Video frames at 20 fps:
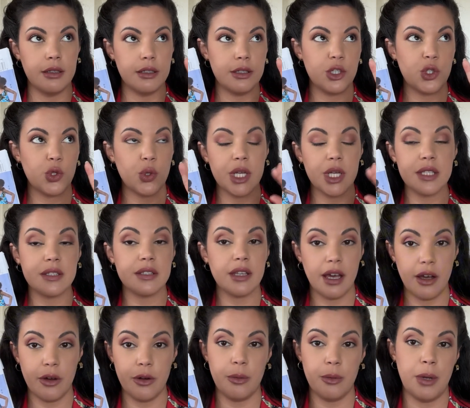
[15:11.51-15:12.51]
trace
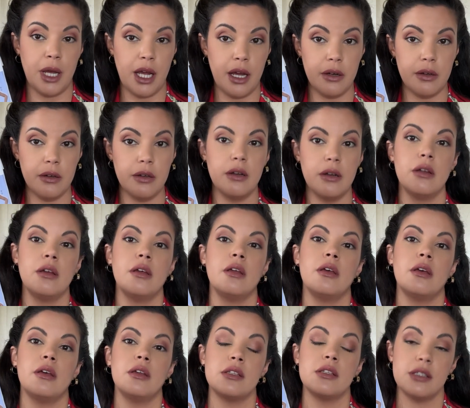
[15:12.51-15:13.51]
out a pattern,
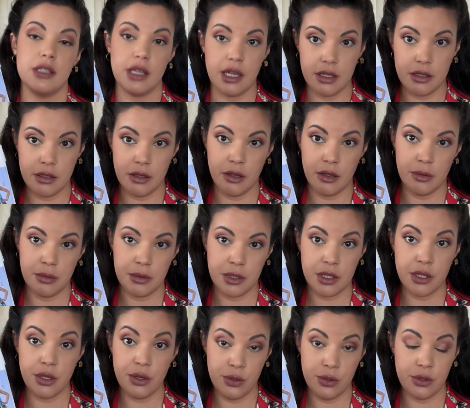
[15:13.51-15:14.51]
size it up
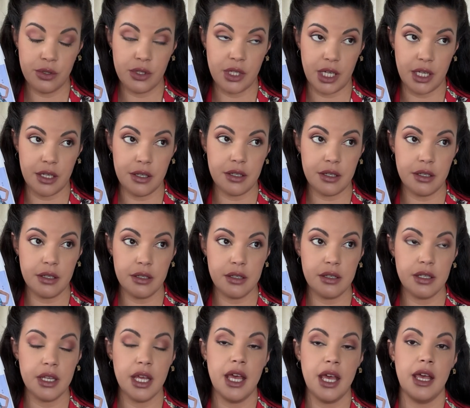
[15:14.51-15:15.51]
2
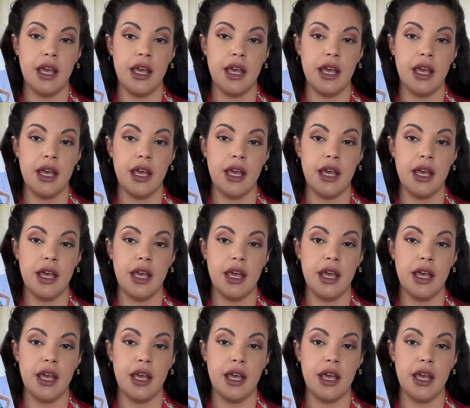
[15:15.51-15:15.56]
sizes,